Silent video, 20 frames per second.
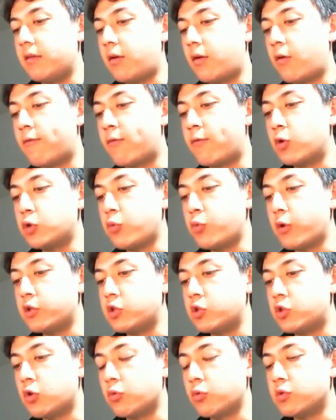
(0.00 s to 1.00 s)
Our first
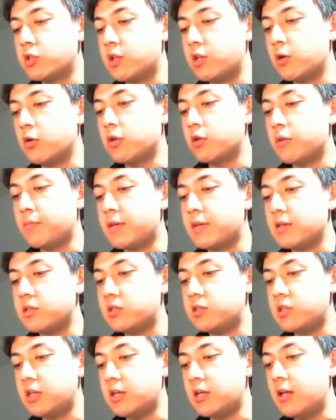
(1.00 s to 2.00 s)
register was here at the
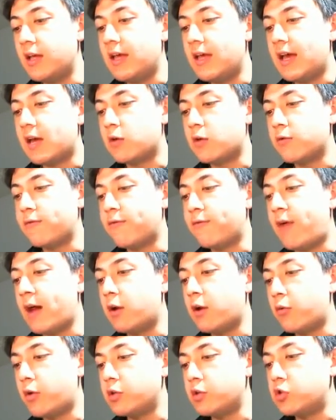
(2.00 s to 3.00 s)
PC, and our final
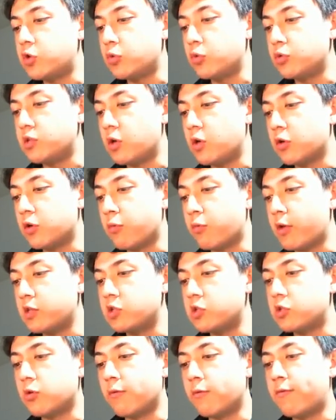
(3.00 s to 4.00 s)
register was here at the
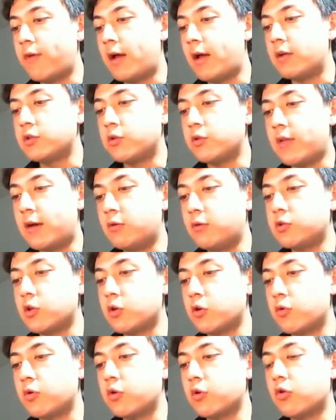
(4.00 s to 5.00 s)
register file. So that was our
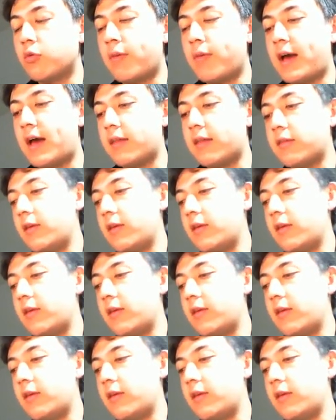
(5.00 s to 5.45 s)
critical path.